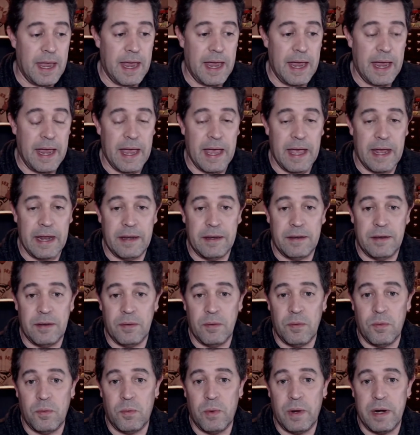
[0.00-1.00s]
and
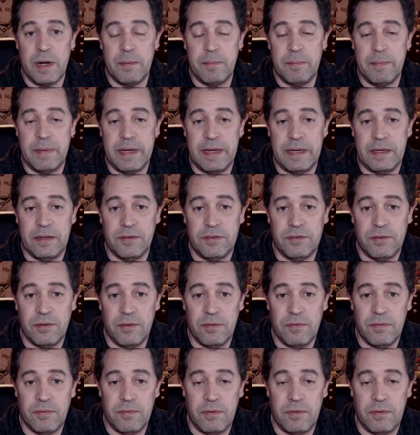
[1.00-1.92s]
what it means